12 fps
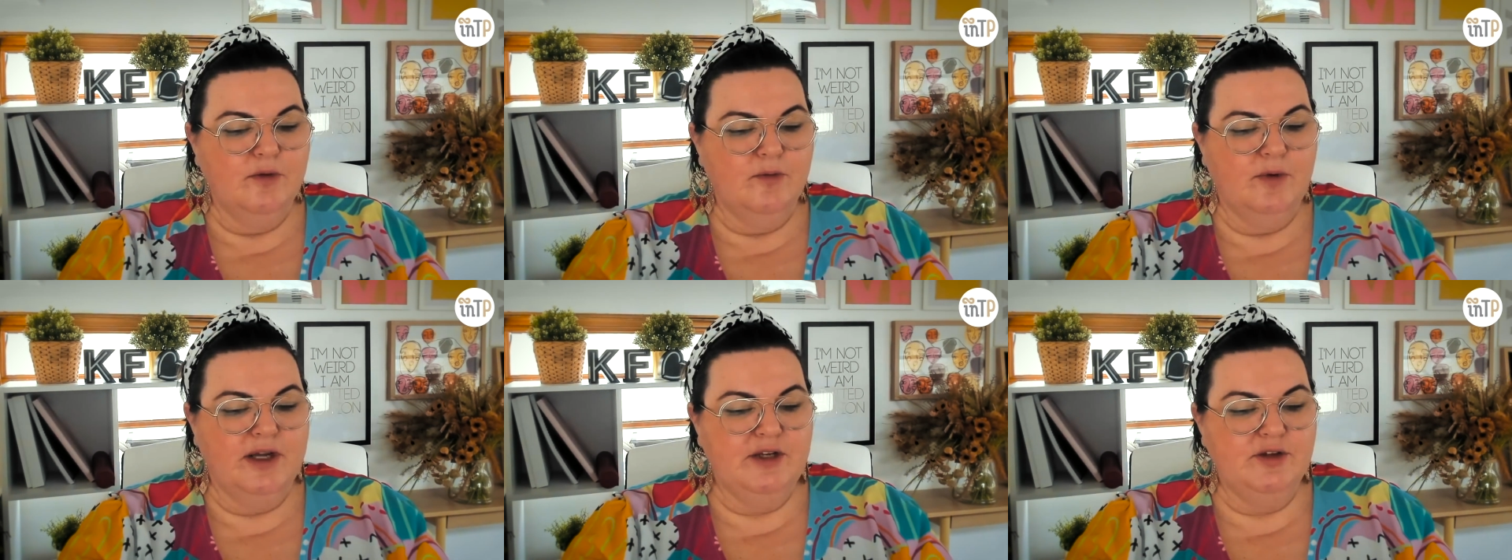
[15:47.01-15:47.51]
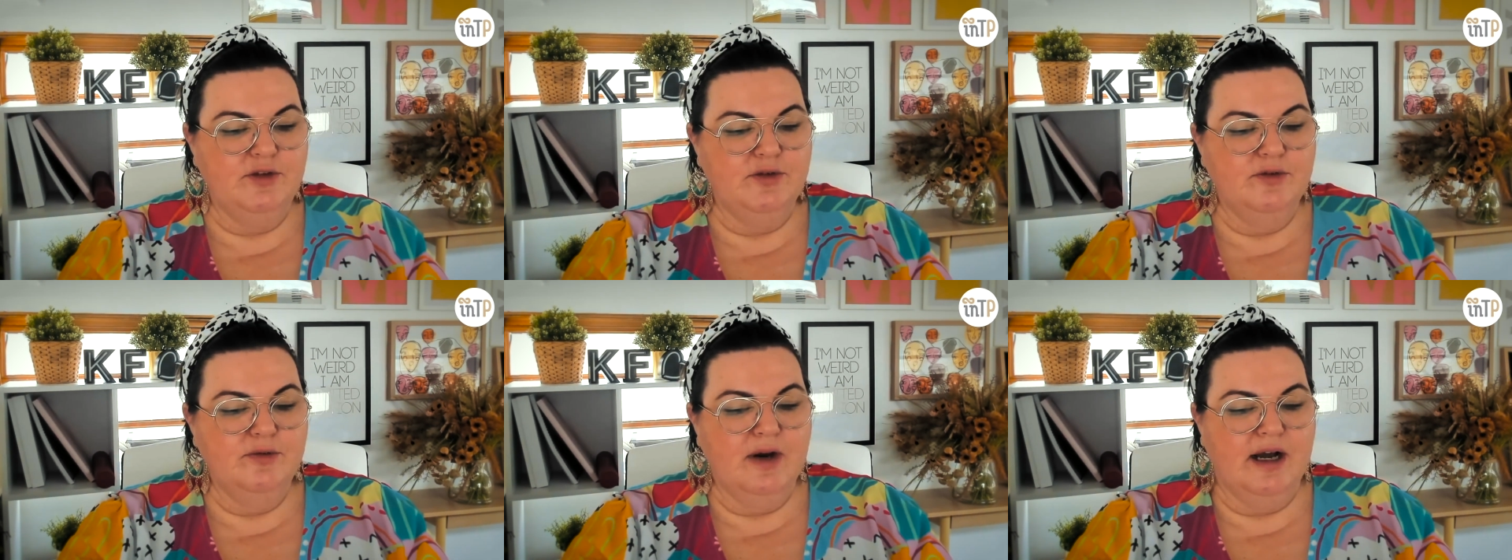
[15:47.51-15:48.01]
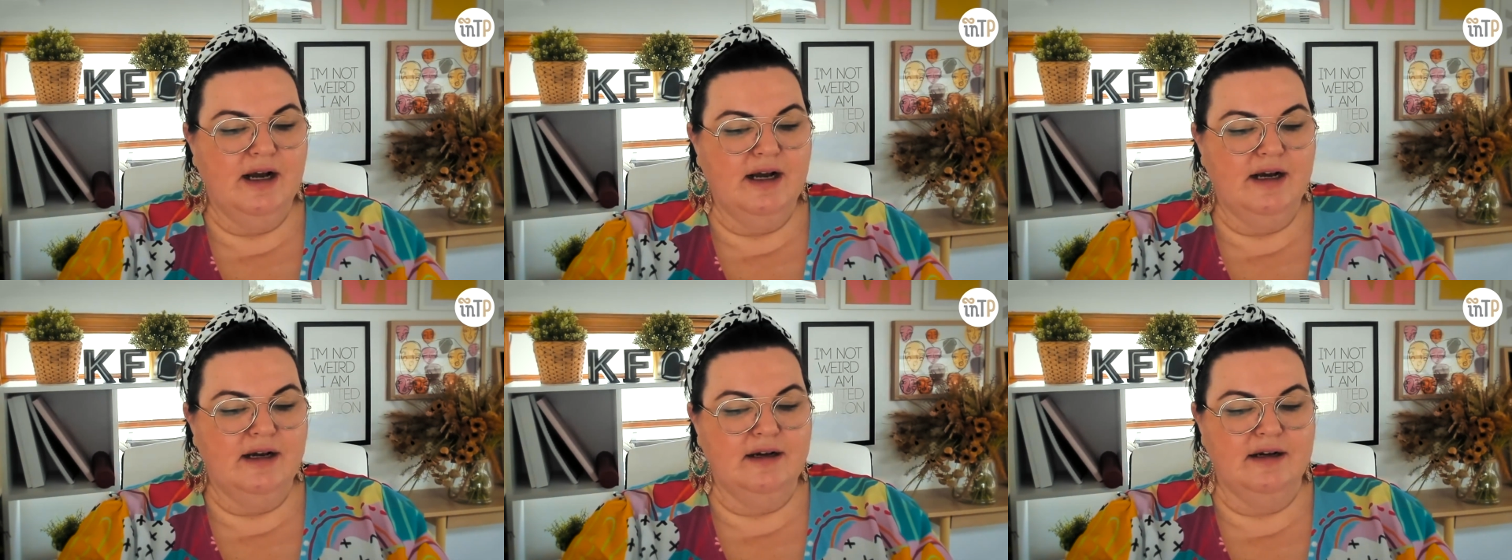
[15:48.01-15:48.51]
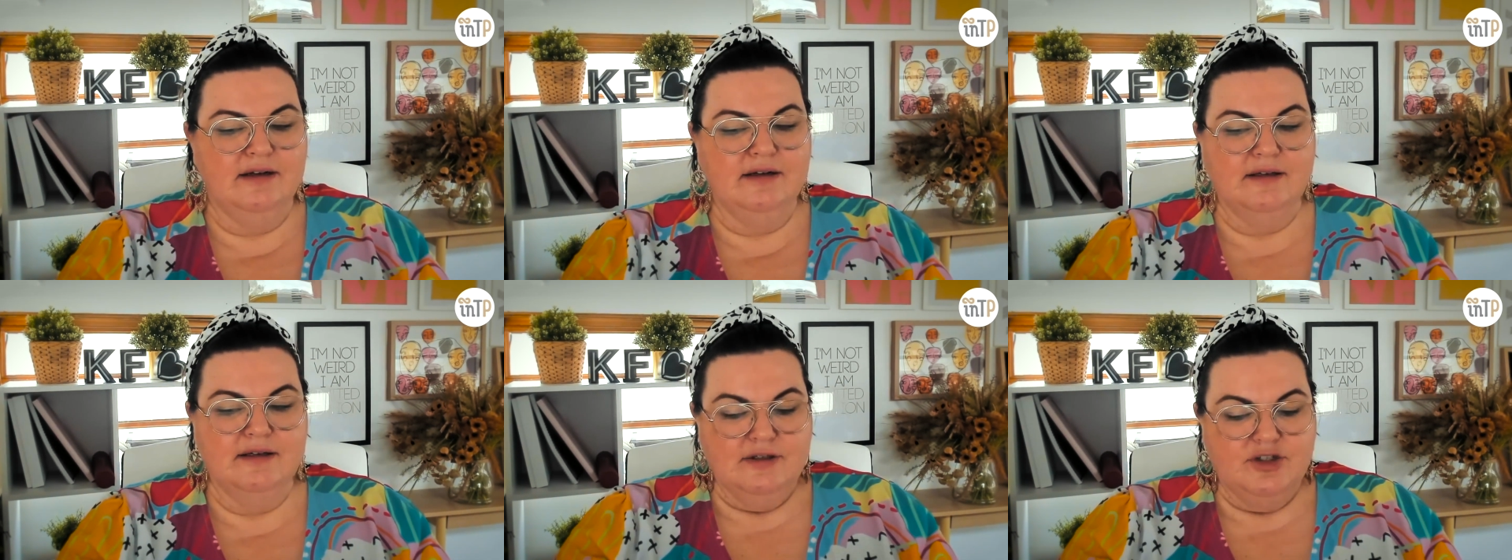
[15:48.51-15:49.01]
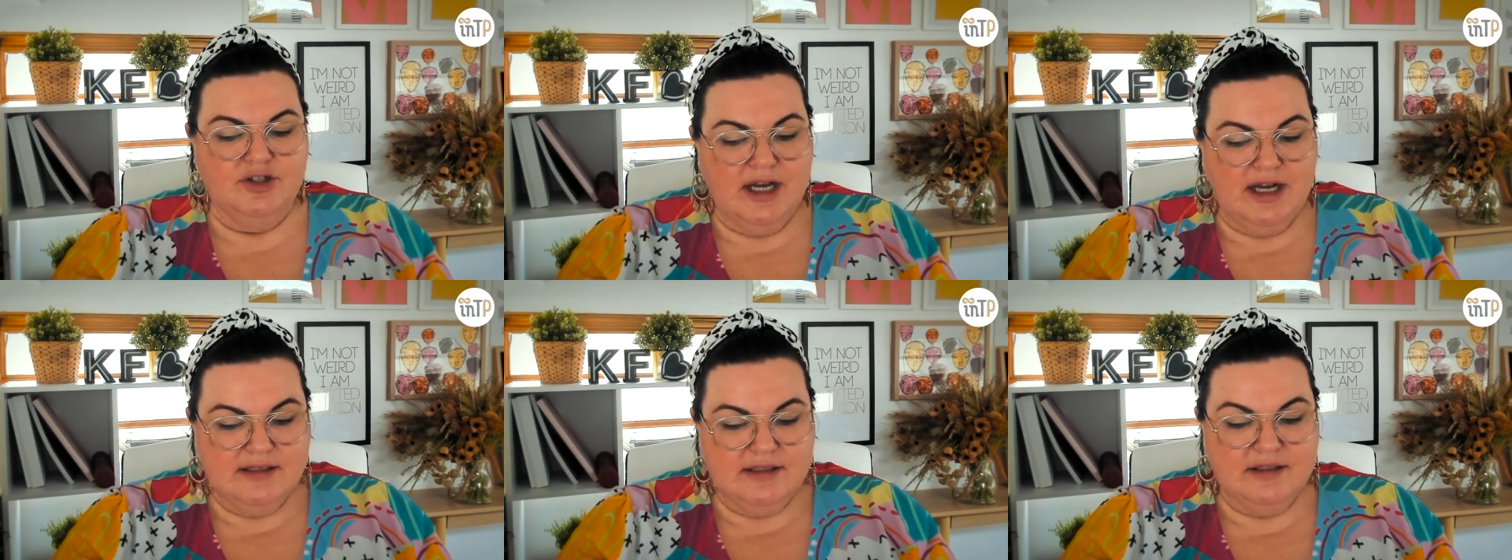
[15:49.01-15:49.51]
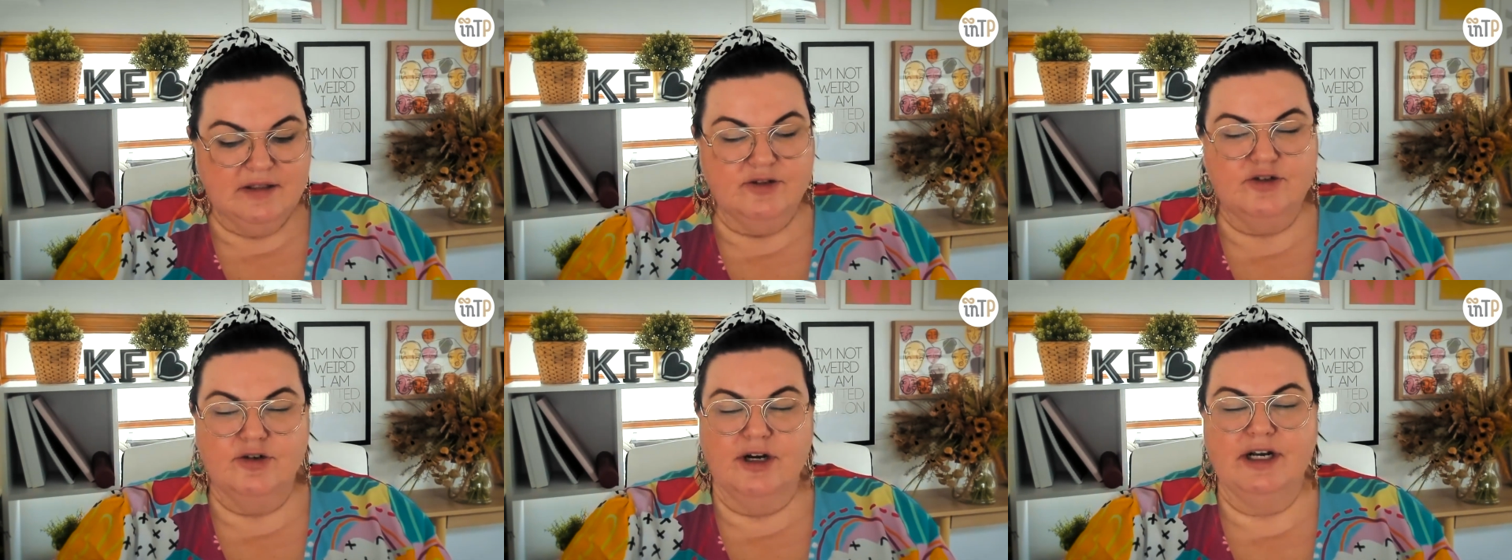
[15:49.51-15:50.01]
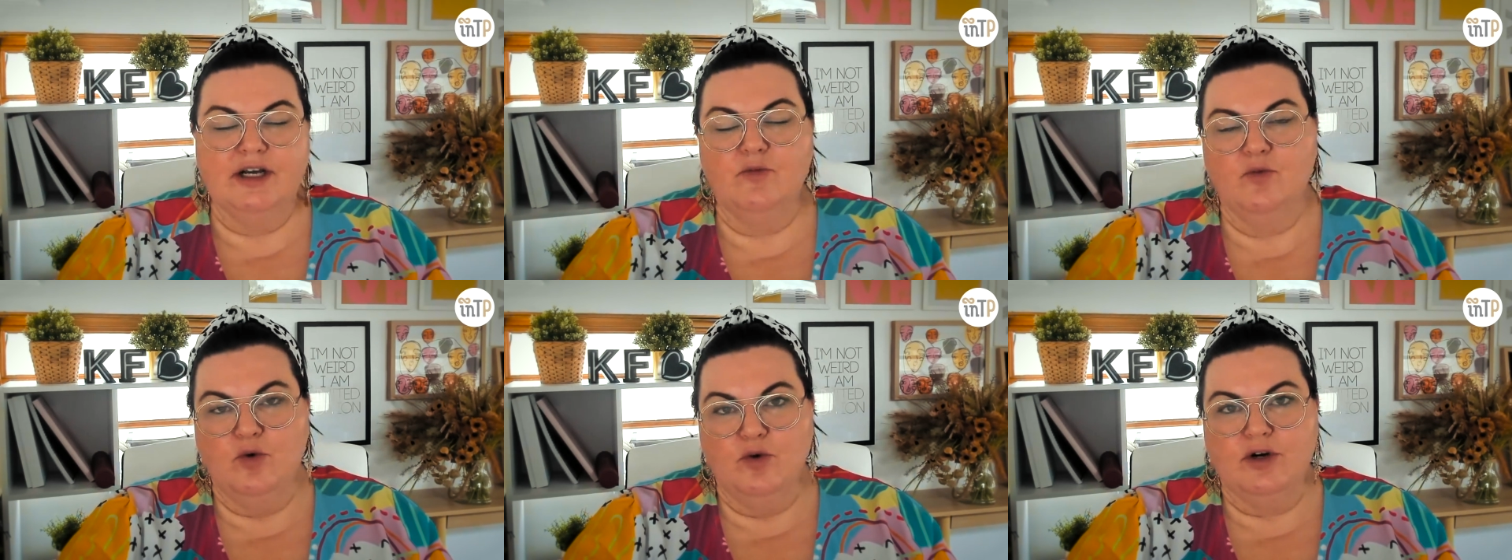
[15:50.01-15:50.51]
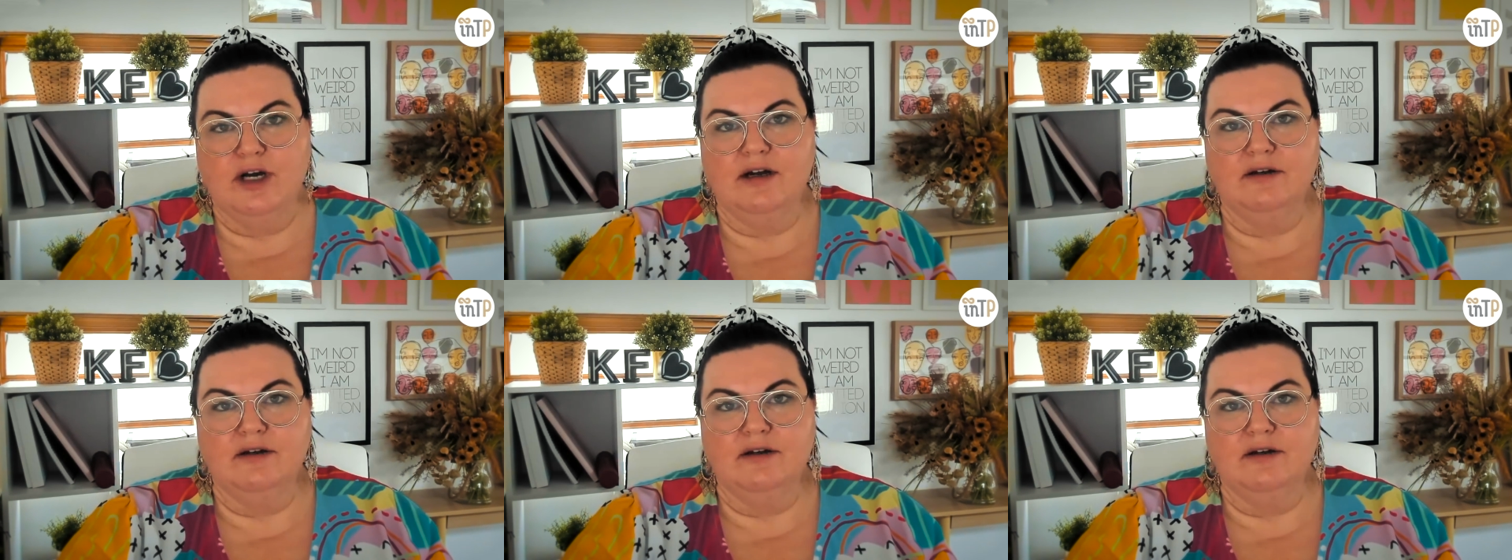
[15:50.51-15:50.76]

when you are just treading water,